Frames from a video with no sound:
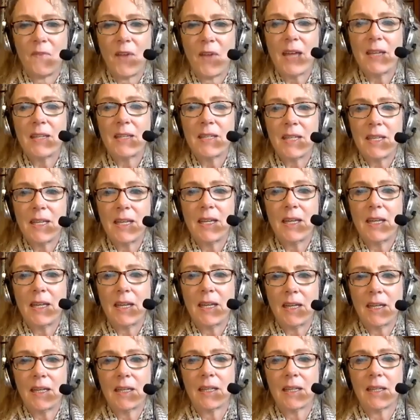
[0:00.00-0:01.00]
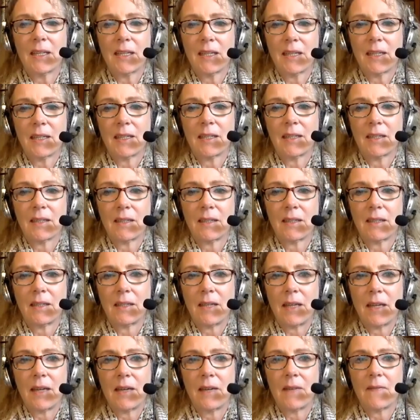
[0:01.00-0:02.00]
Fascinating.
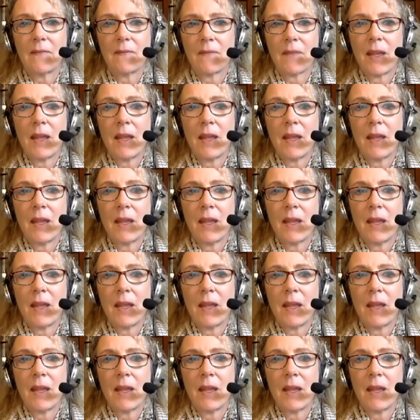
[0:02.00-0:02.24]
Yeah.